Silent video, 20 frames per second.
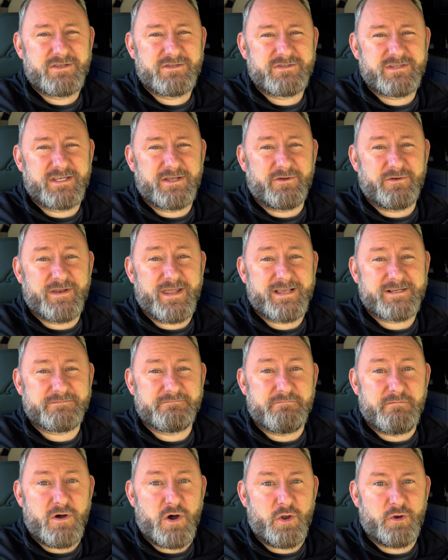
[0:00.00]
See you on next
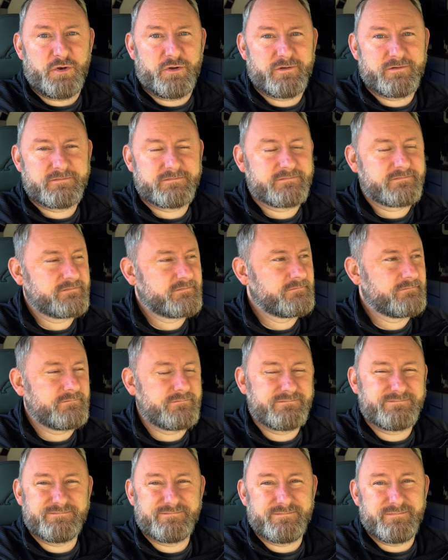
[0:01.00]
mod.
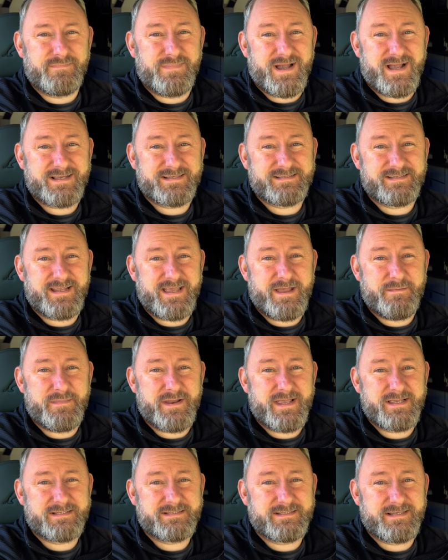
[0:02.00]
Back step
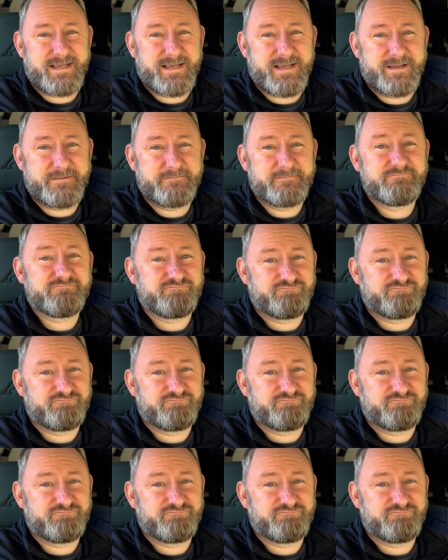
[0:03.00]
next time.